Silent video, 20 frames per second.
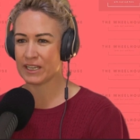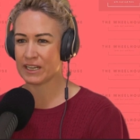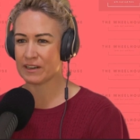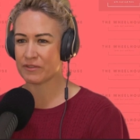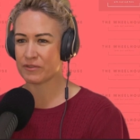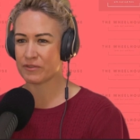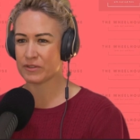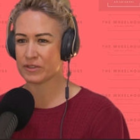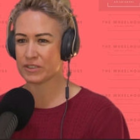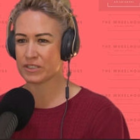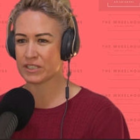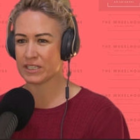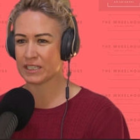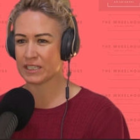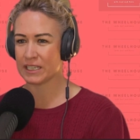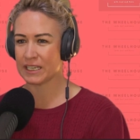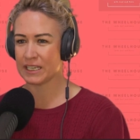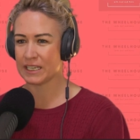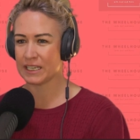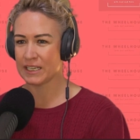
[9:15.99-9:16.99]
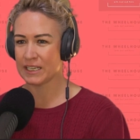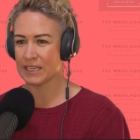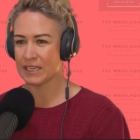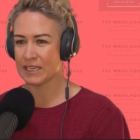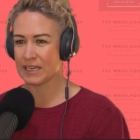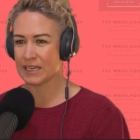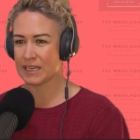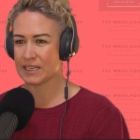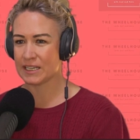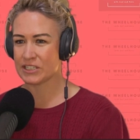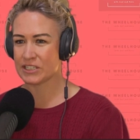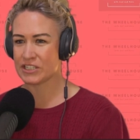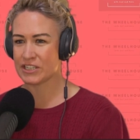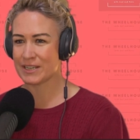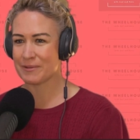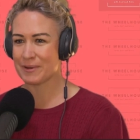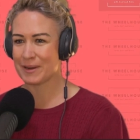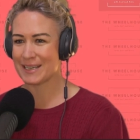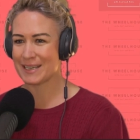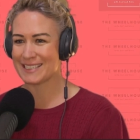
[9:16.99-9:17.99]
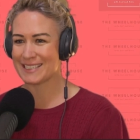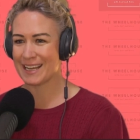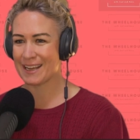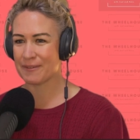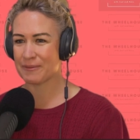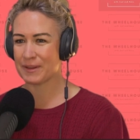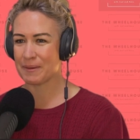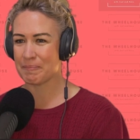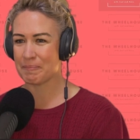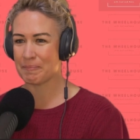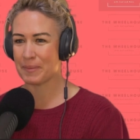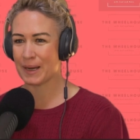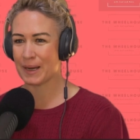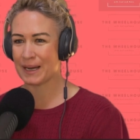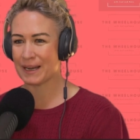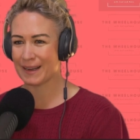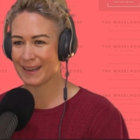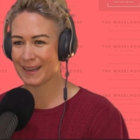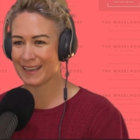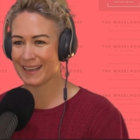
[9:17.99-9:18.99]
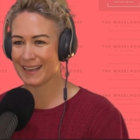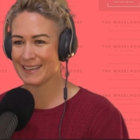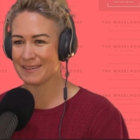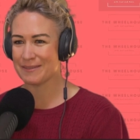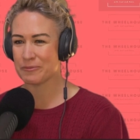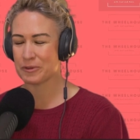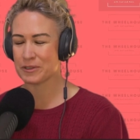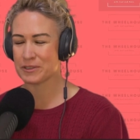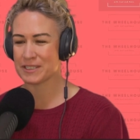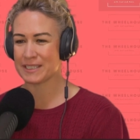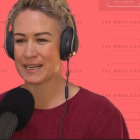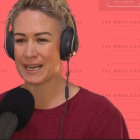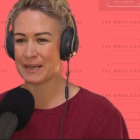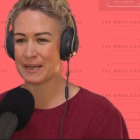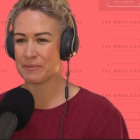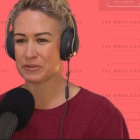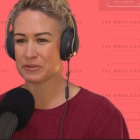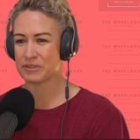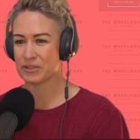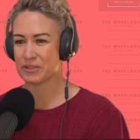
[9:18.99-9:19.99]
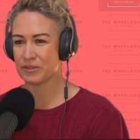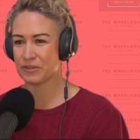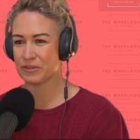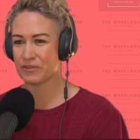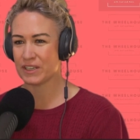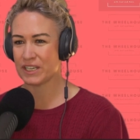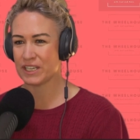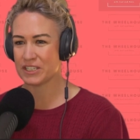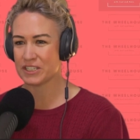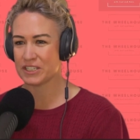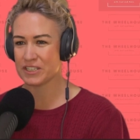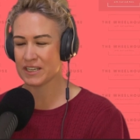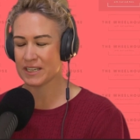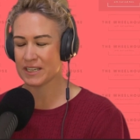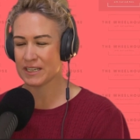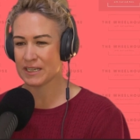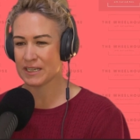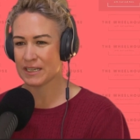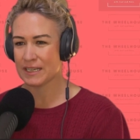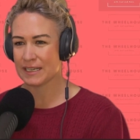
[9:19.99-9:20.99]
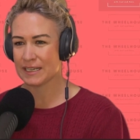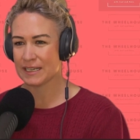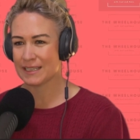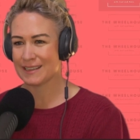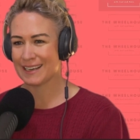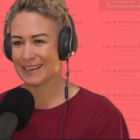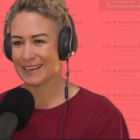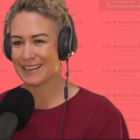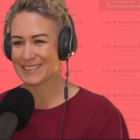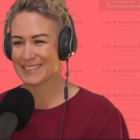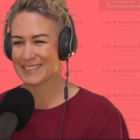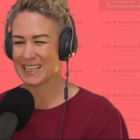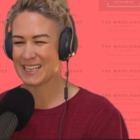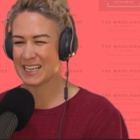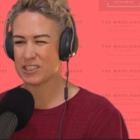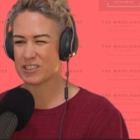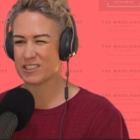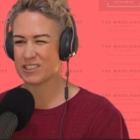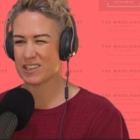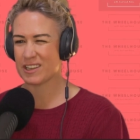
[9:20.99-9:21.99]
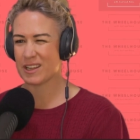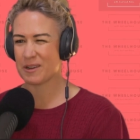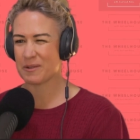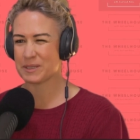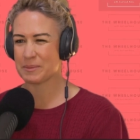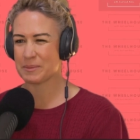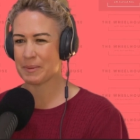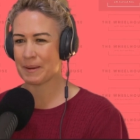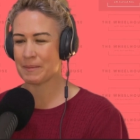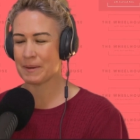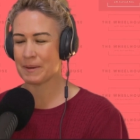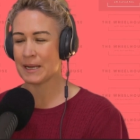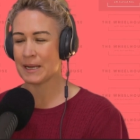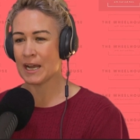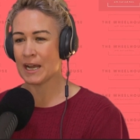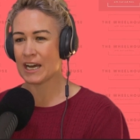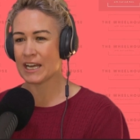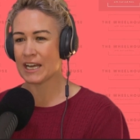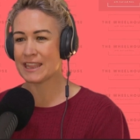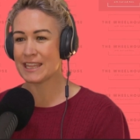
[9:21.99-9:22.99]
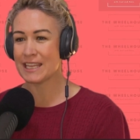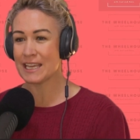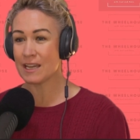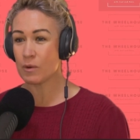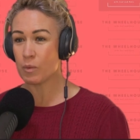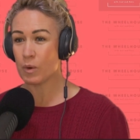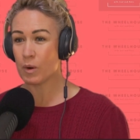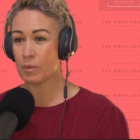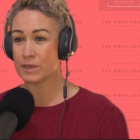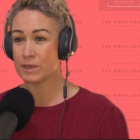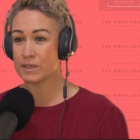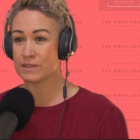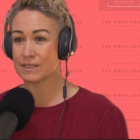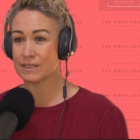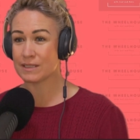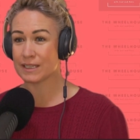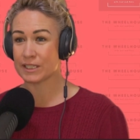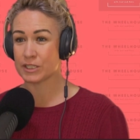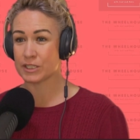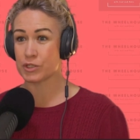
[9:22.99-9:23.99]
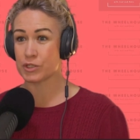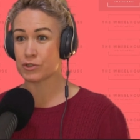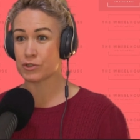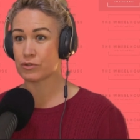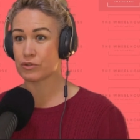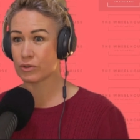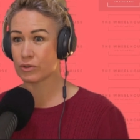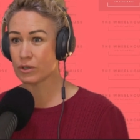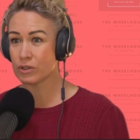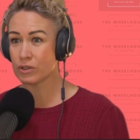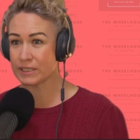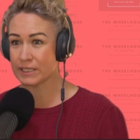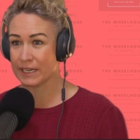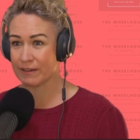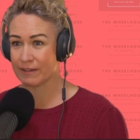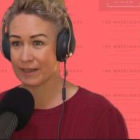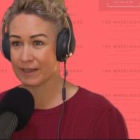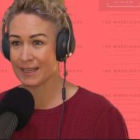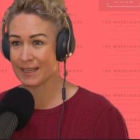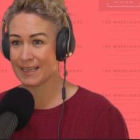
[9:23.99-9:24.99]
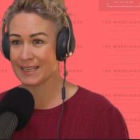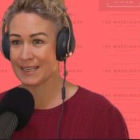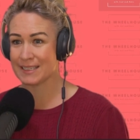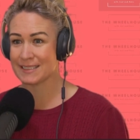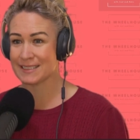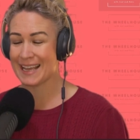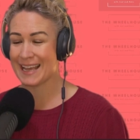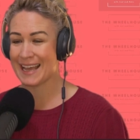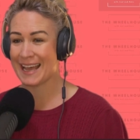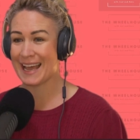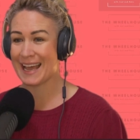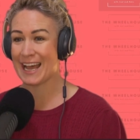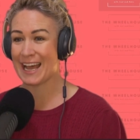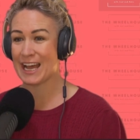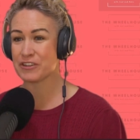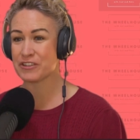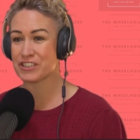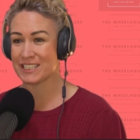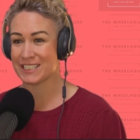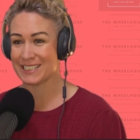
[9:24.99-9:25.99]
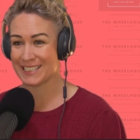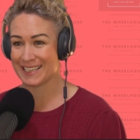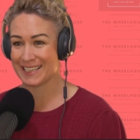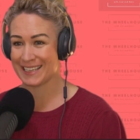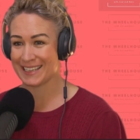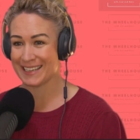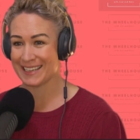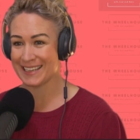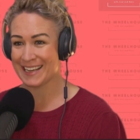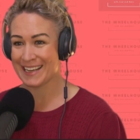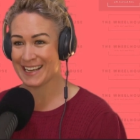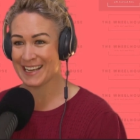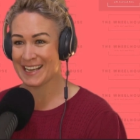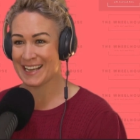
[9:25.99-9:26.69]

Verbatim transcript: And unfortunately, uh, she went down with a bug and wasn't able to finish uh, the last stage. So that was a bummer. I think what was extraordinary is how she did it.